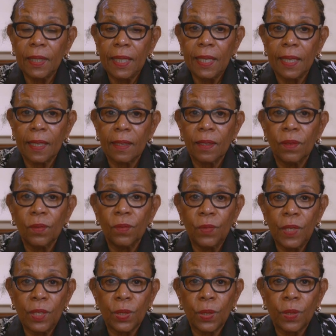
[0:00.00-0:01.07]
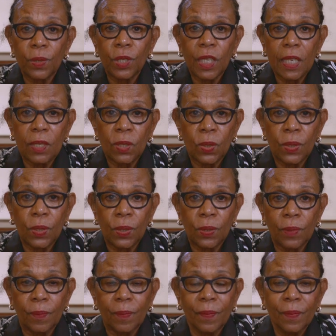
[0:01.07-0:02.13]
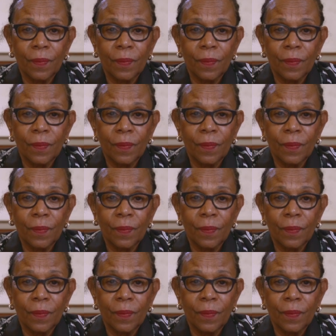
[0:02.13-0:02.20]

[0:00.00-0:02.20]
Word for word: leading research institute.